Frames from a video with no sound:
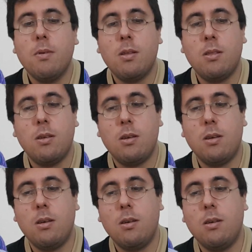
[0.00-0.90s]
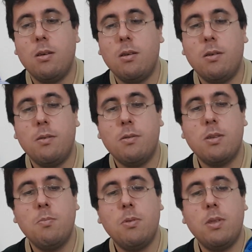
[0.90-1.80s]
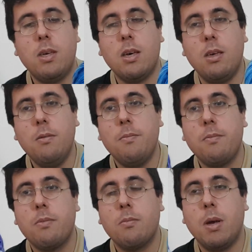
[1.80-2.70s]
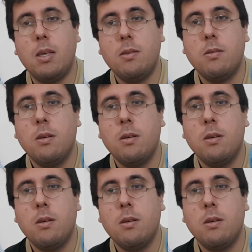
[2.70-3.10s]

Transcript: in the Simple DK base.